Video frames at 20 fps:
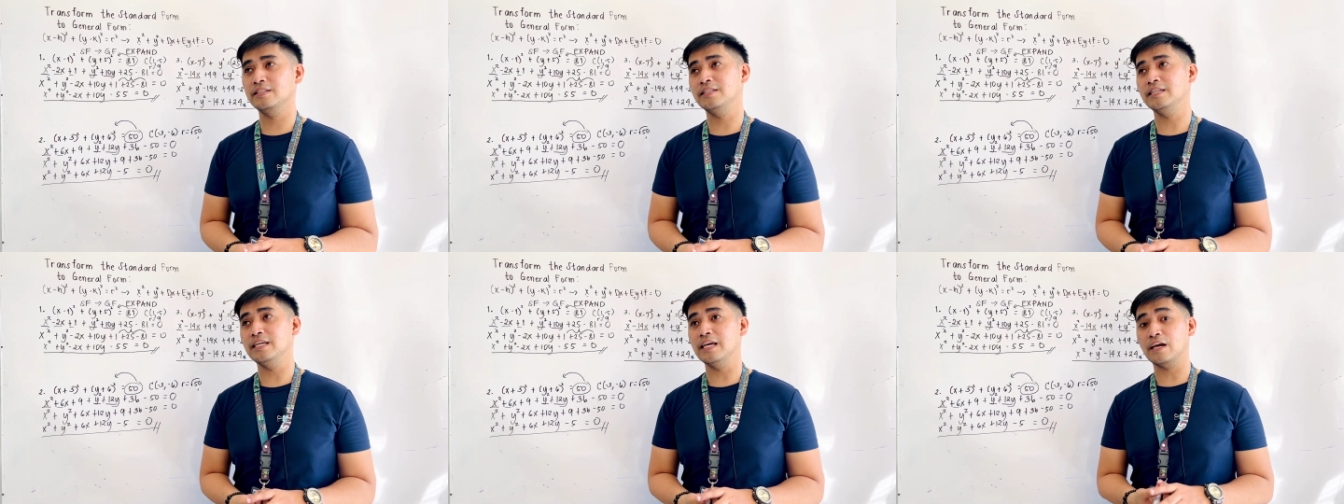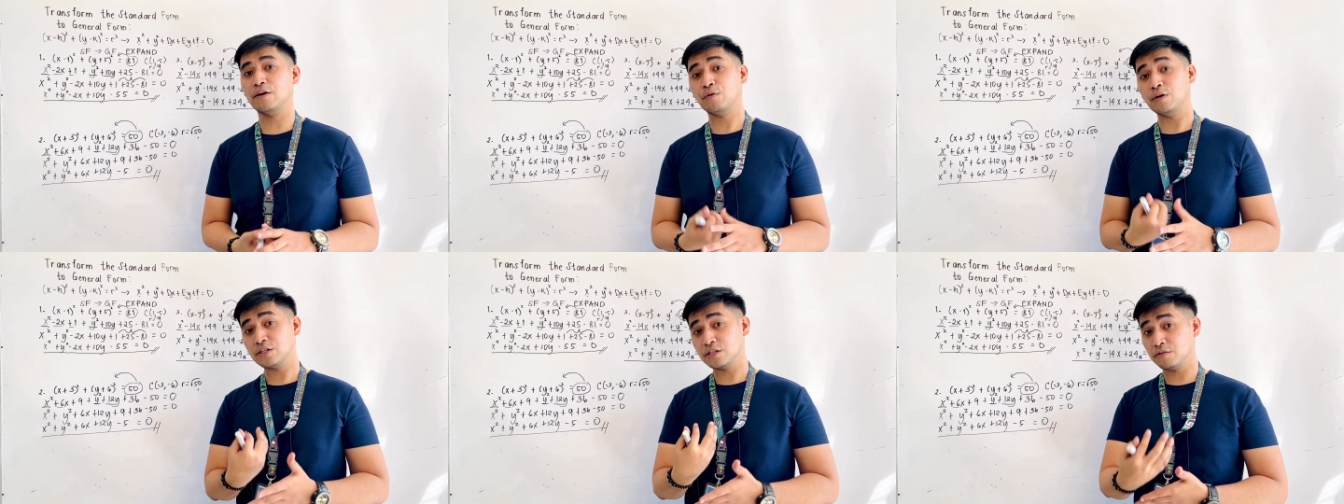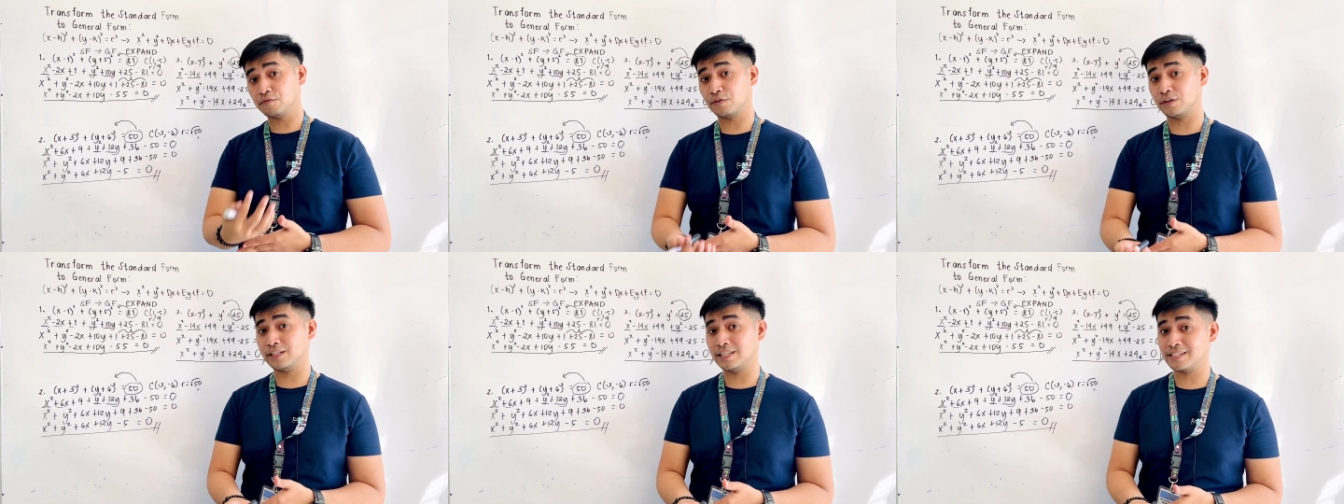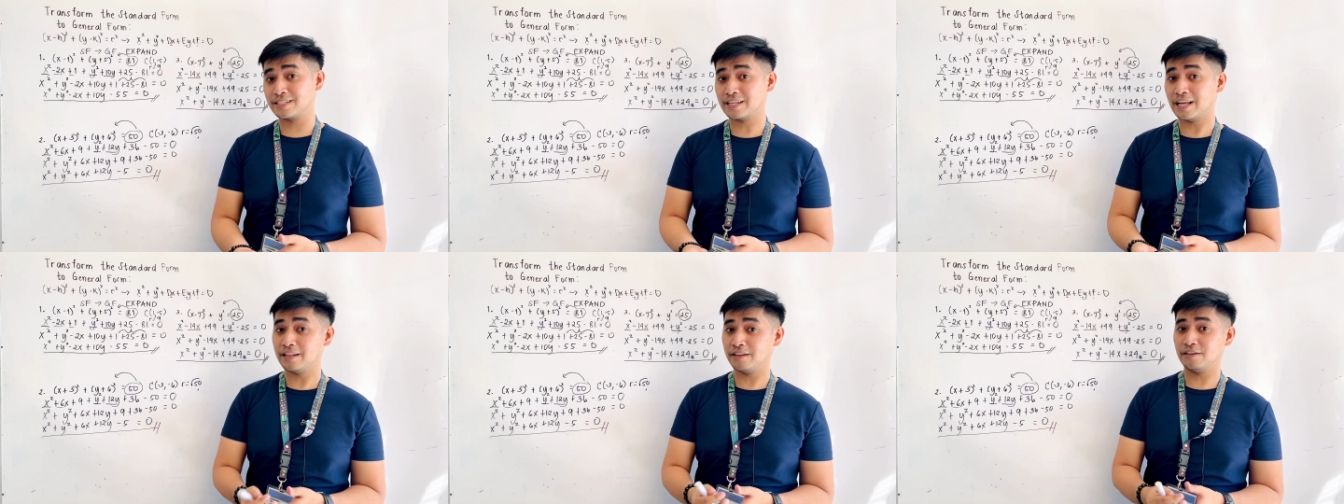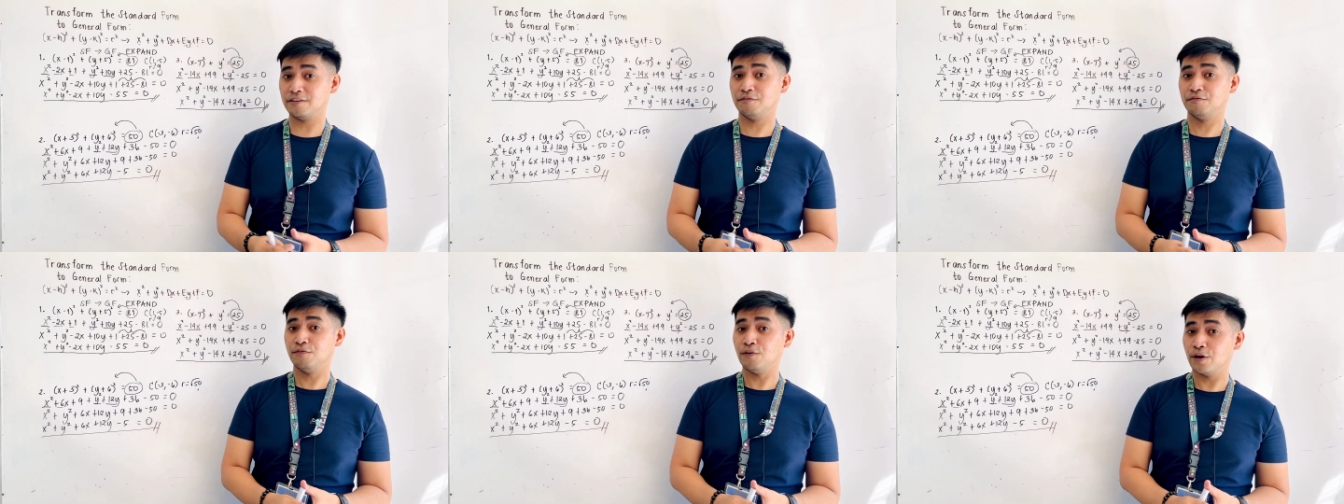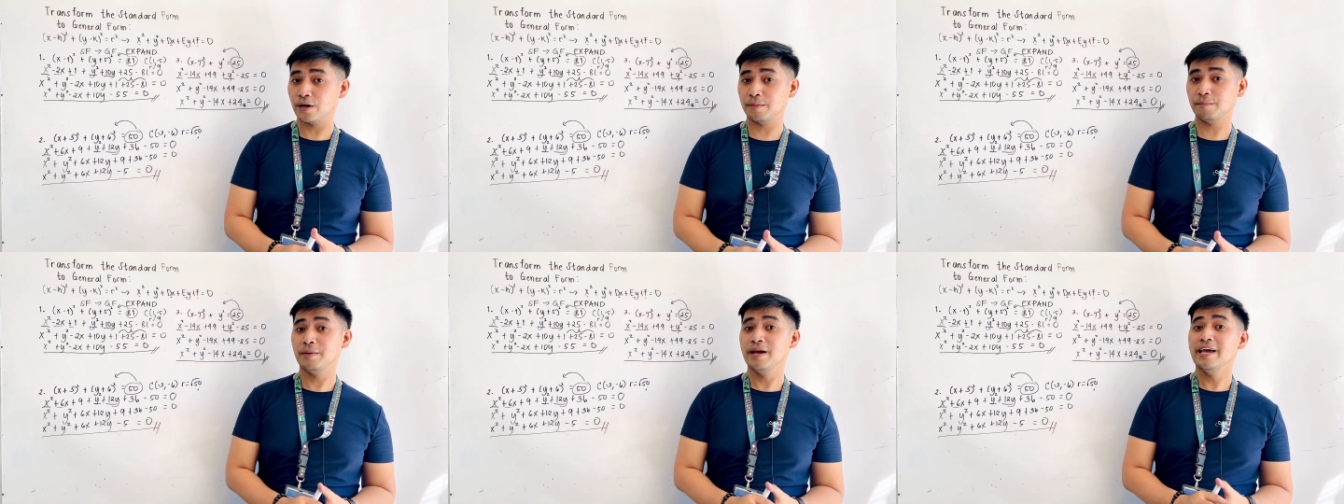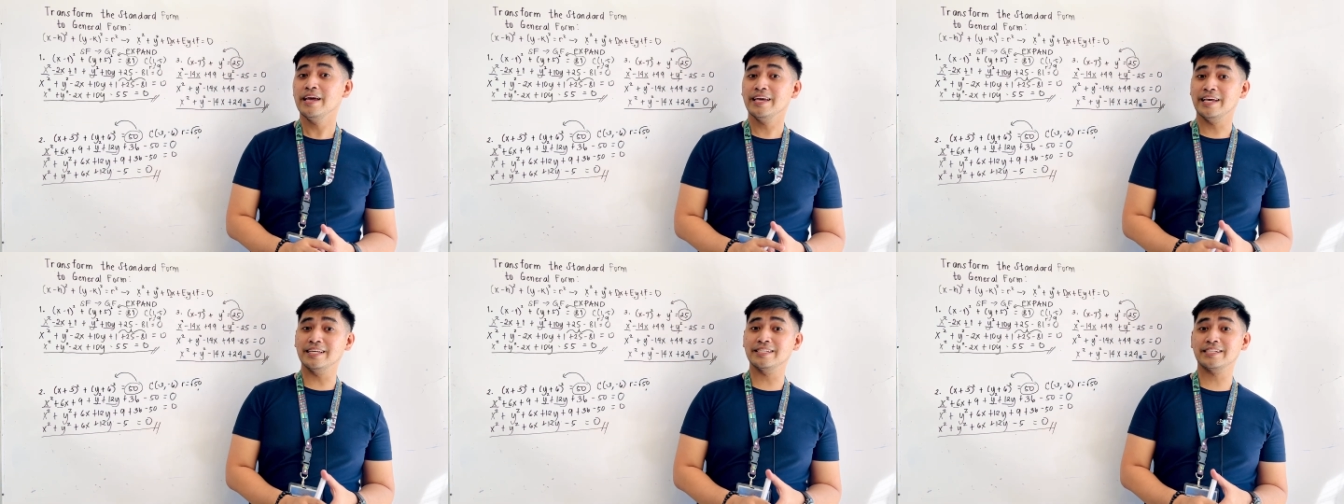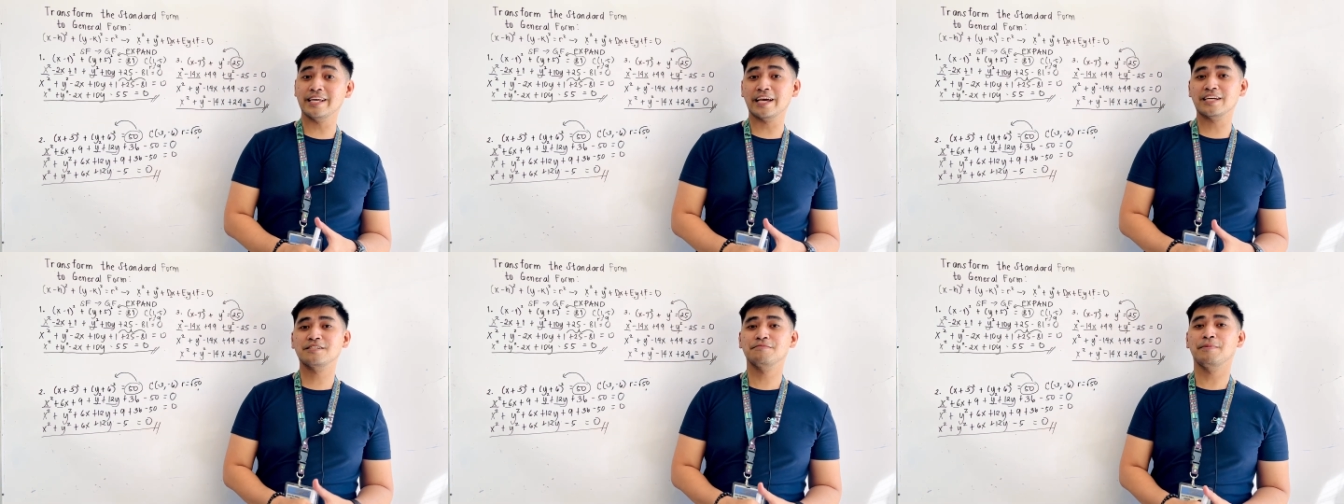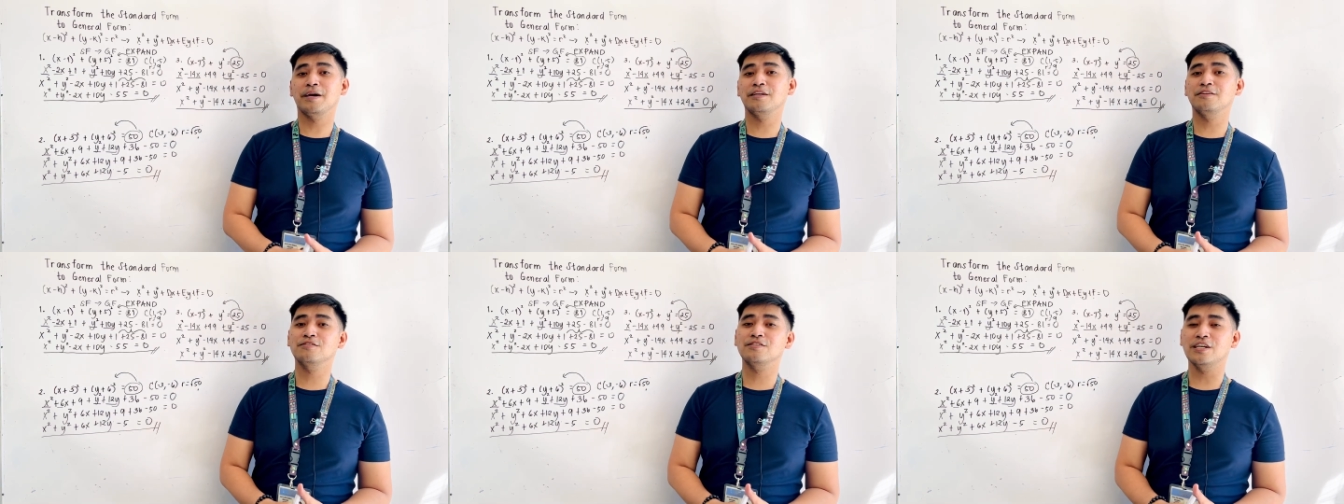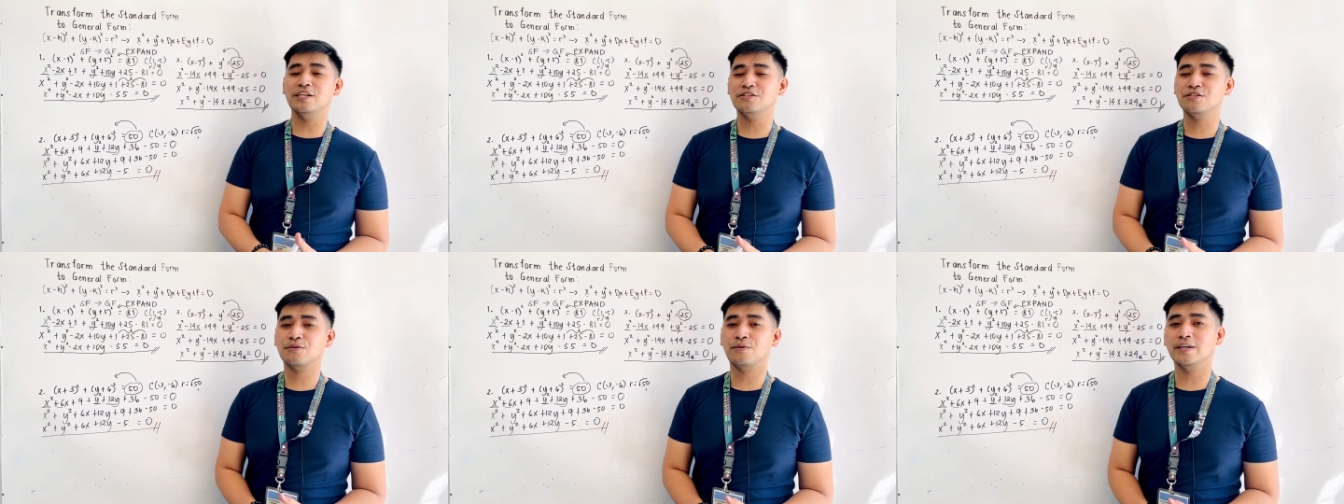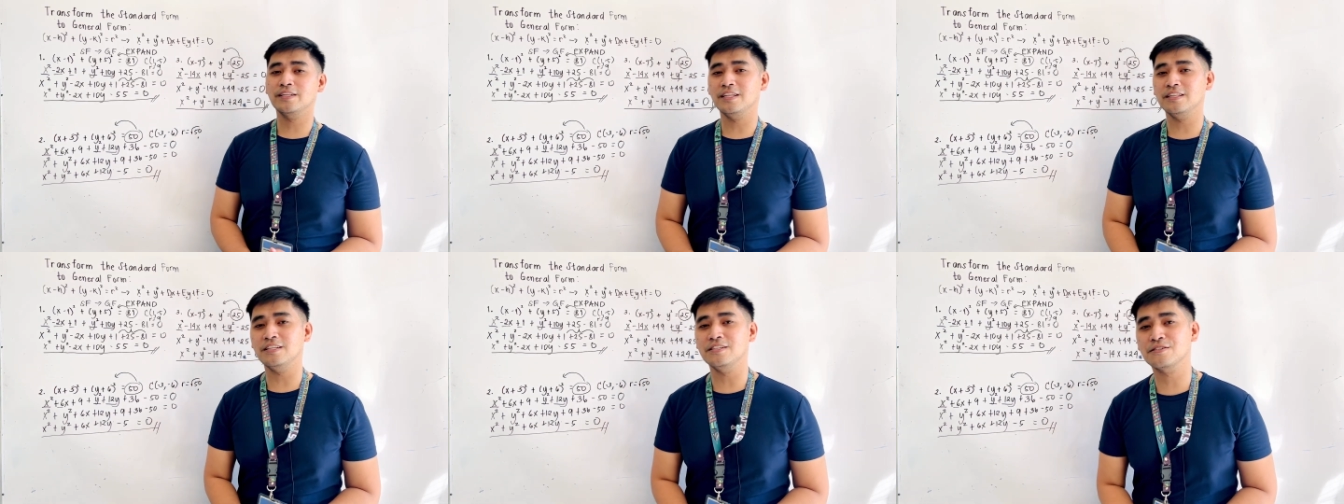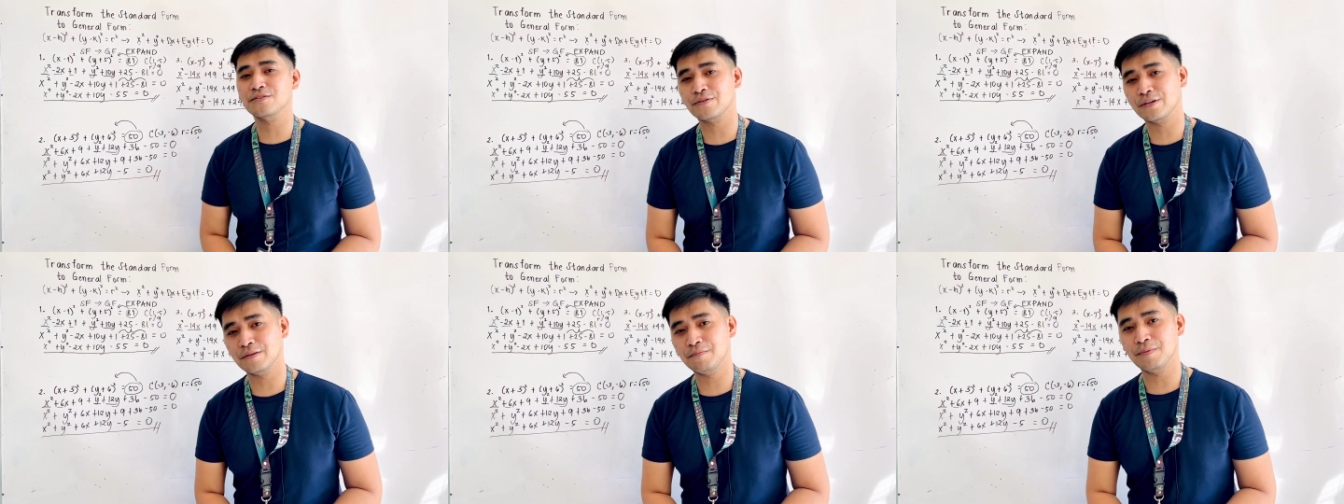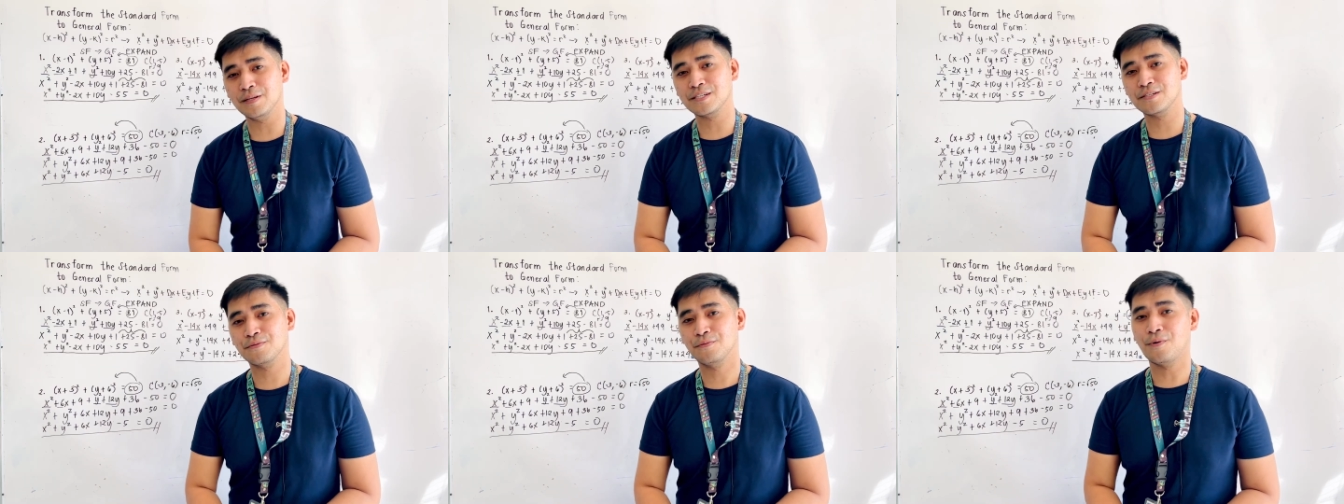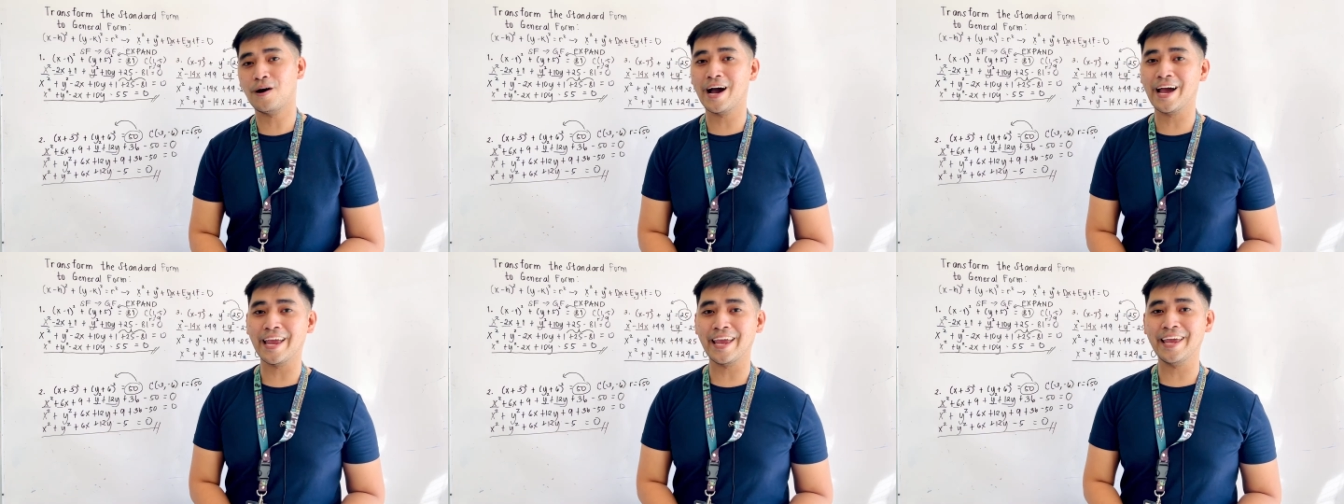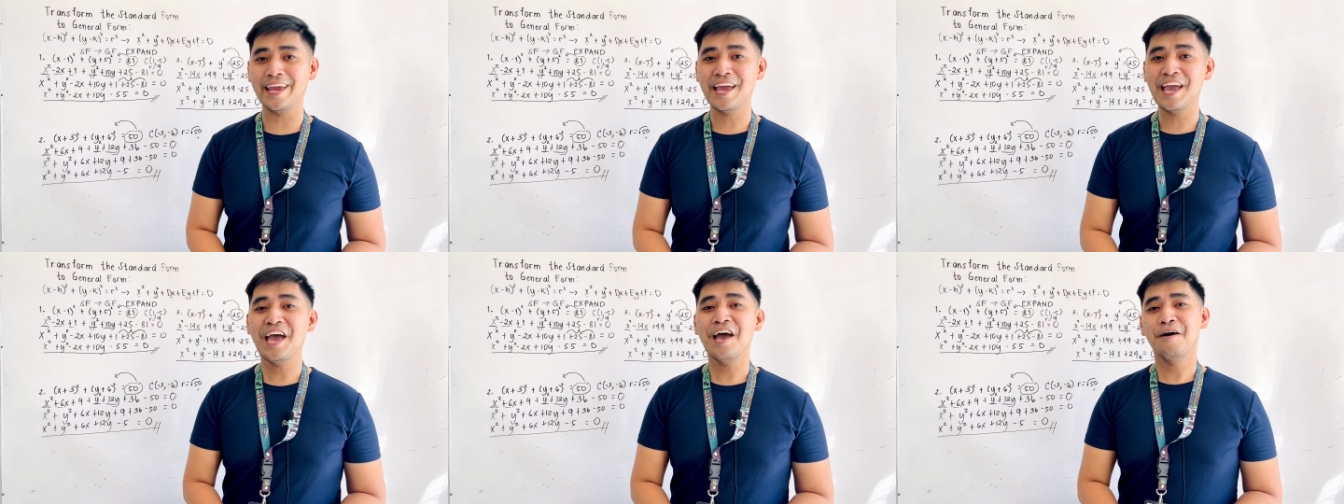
the equation for the standard form is x minus h quantity squared plus y